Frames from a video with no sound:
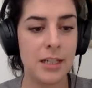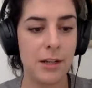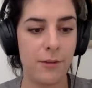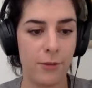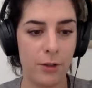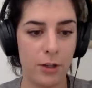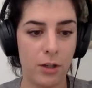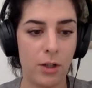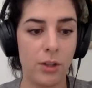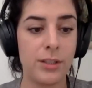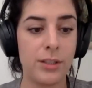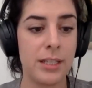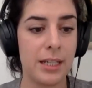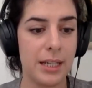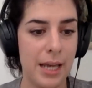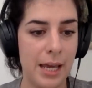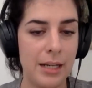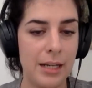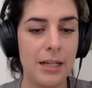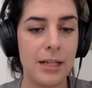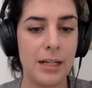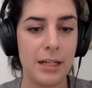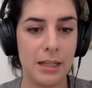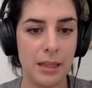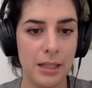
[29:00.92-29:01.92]
difficult to
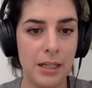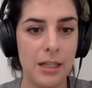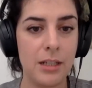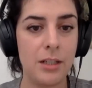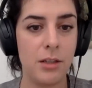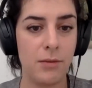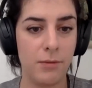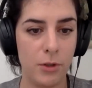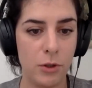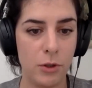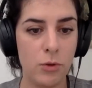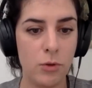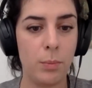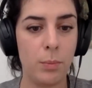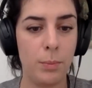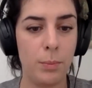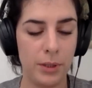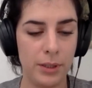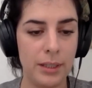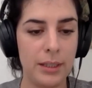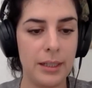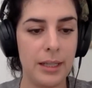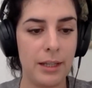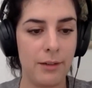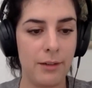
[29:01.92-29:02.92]
get it at the individual
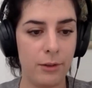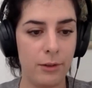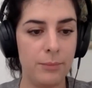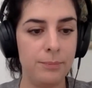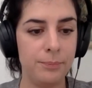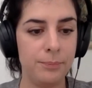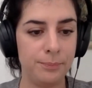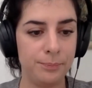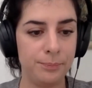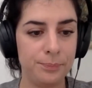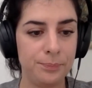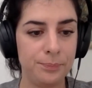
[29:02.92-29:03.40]
building level.